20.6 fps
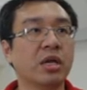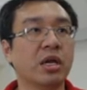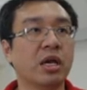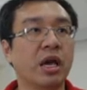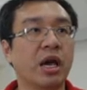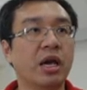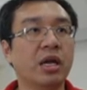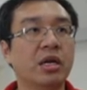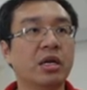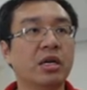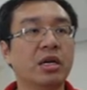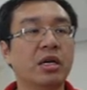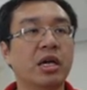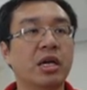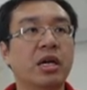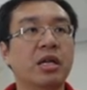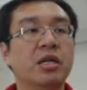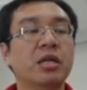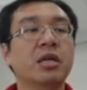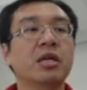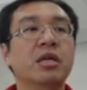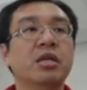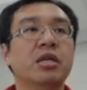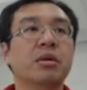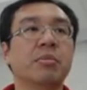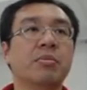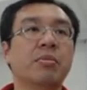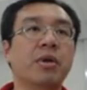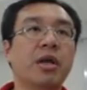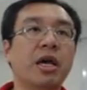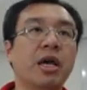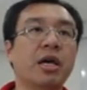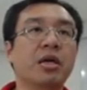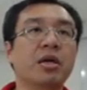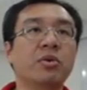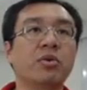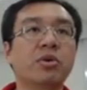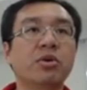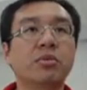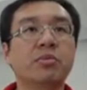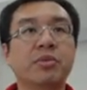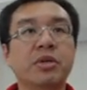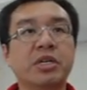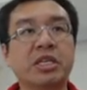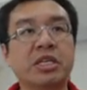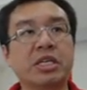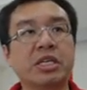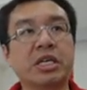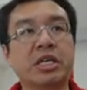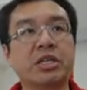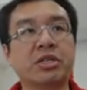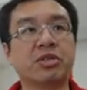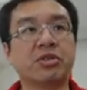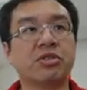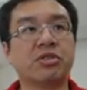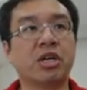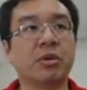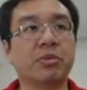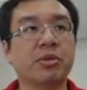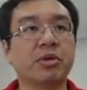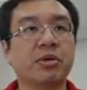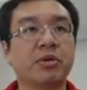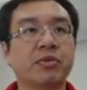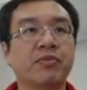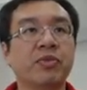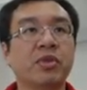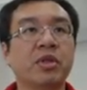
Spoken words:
and again the black will be in trouble.